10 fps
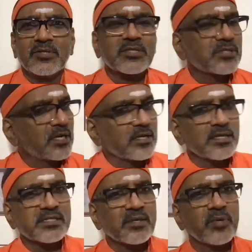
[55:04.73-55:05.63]
That
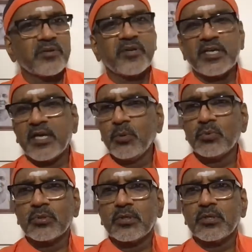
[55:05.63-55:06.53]
suddenly somebody went
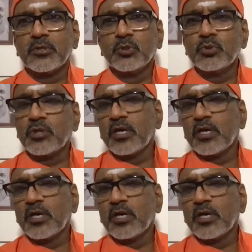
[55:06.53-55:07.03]
down. You